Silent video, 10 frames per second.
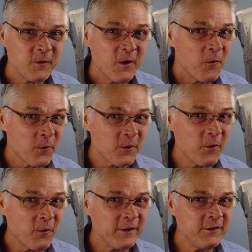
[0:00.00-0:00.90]
we're
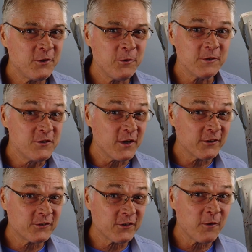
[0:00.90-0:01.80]
going to adjust
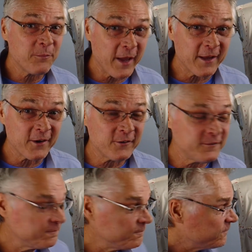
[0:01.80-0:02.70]
our pattern
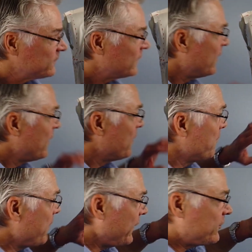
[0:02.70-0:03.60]

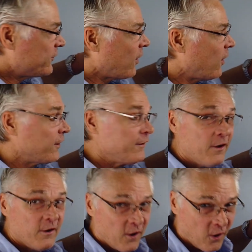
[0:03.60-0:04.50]
based on
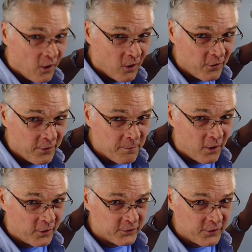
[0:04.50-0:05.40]
all the
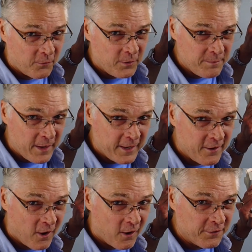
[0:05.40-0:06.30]
marks that we made
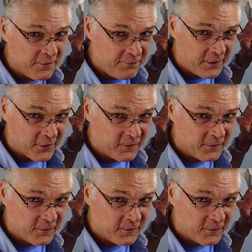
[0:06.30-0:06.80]
on the fitter,